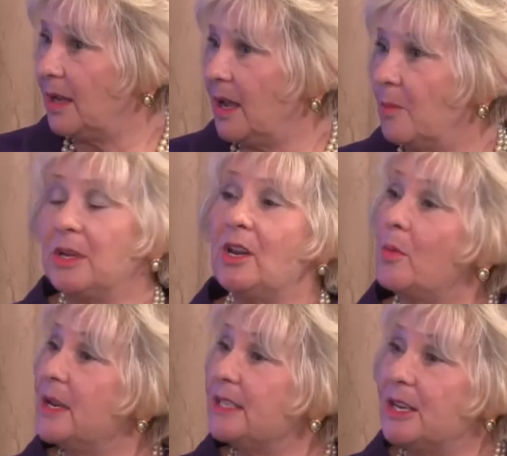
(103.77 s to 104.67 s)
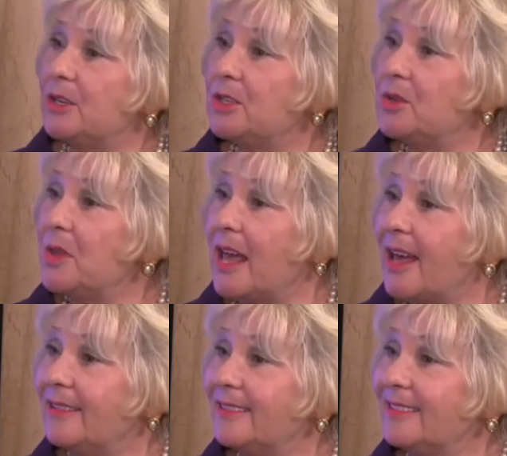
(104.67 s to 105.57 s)
Sure. But nobody's there to do
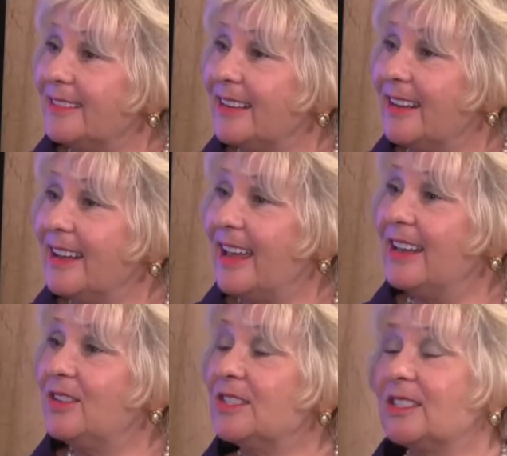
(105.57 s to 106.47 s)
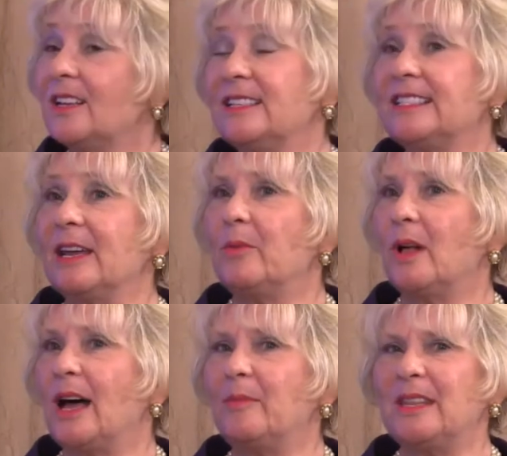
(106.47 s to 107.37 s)
that. Sure. And you suddenly say, well,
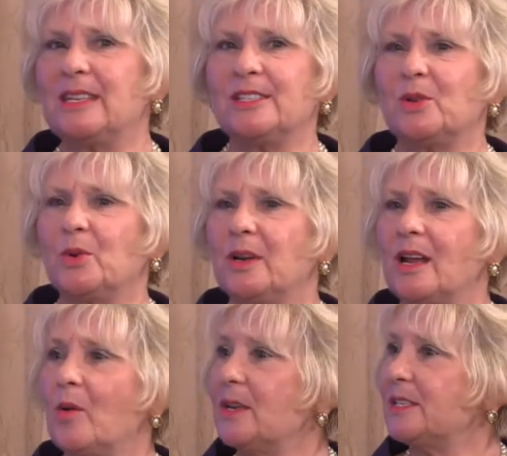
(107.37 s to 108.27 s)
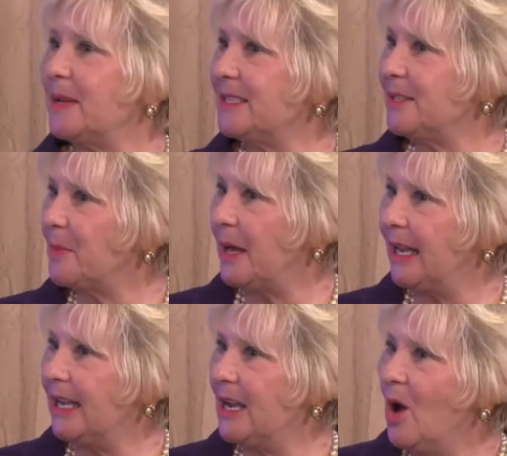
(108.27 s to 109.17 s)
I'm in this store and I want to spend some
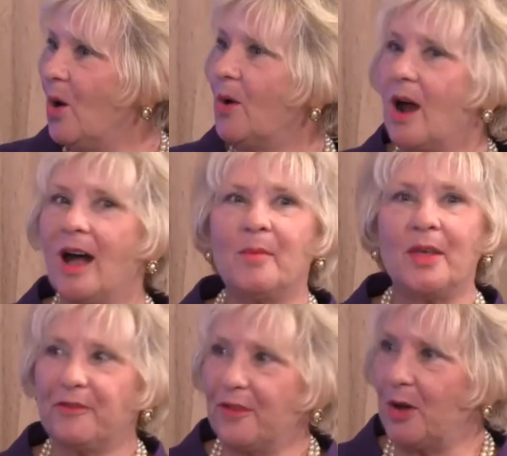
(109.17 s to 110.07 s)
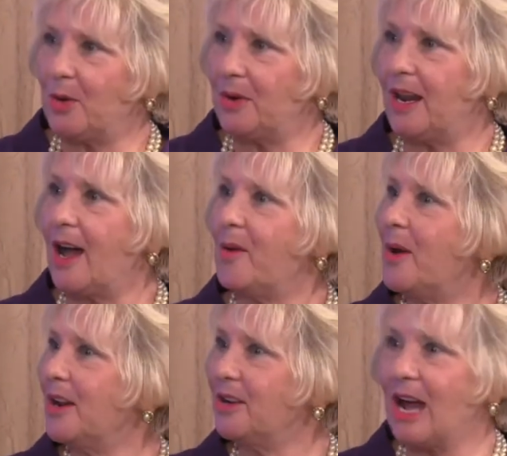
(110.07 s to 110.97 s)
money or I'm on the phone and I
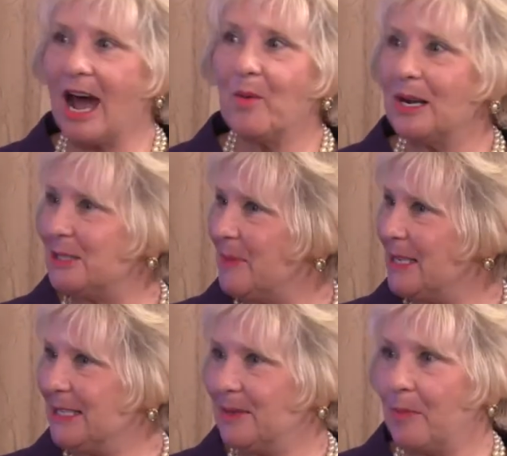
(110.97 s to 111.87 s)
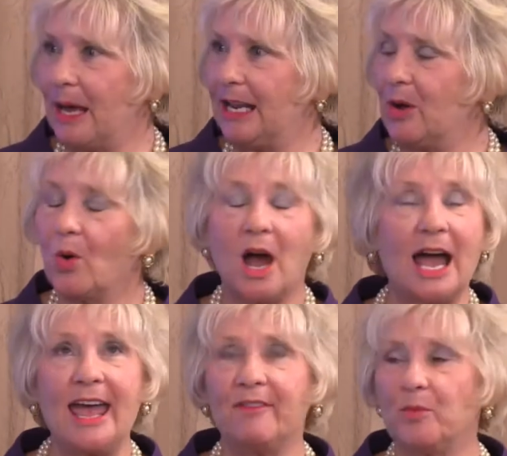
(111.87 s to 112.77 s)
want to I want to spend some money or I
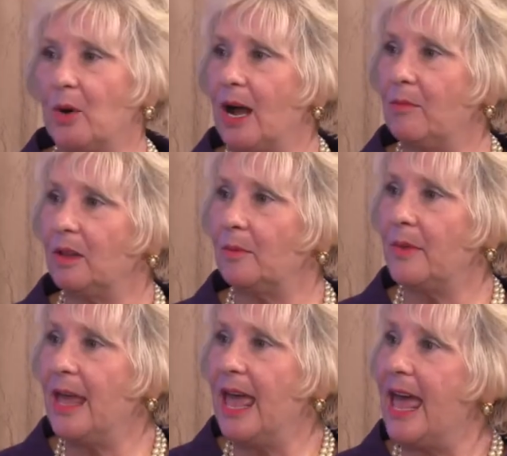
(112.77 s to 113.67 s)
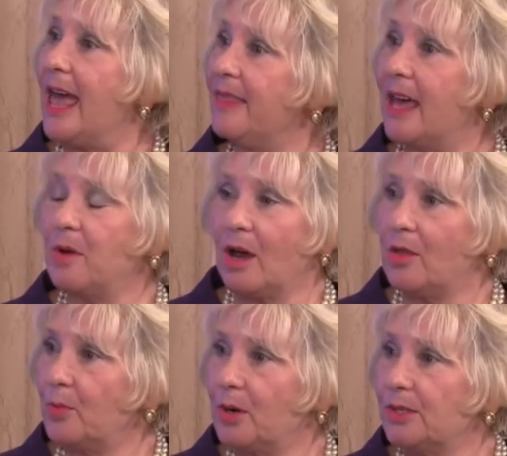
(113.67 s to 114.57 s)
have a problem and that other
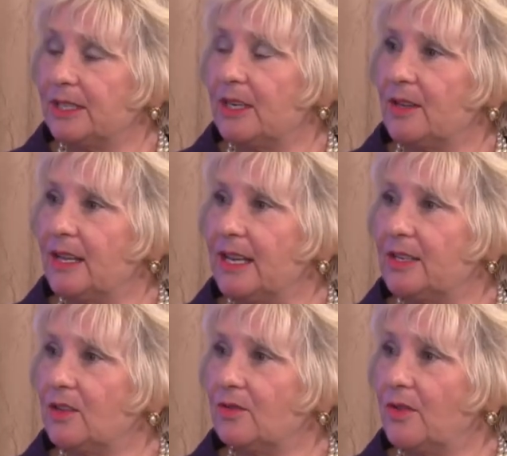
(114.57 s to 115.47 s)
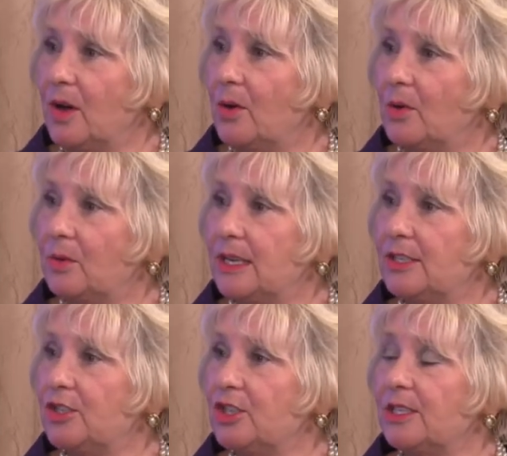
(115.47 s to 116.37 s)
person on the end of the phone
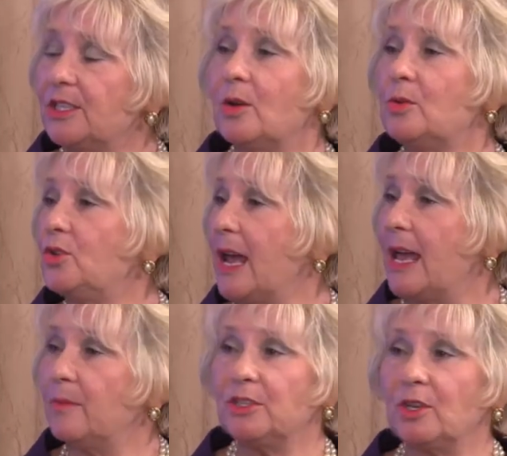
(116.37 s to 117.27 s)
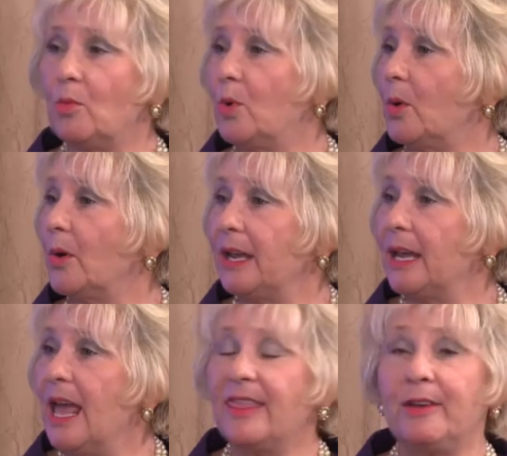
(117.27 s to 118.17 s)
is just so drab, so boring,
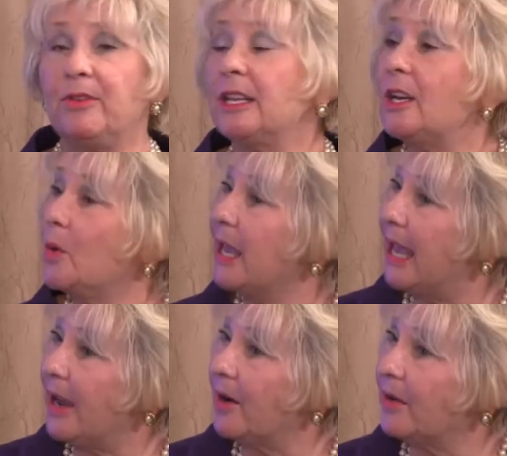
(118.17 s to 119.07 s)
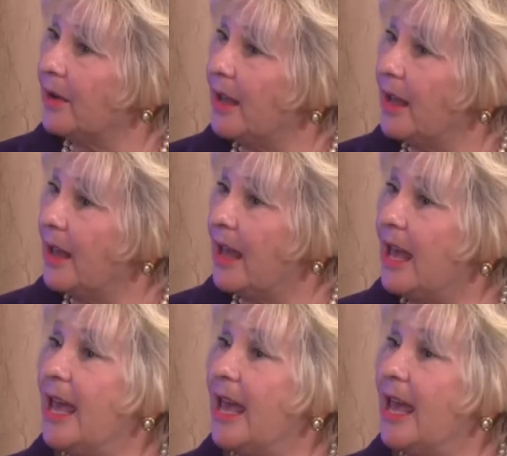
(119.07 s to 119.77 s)
they really don't care. It's true.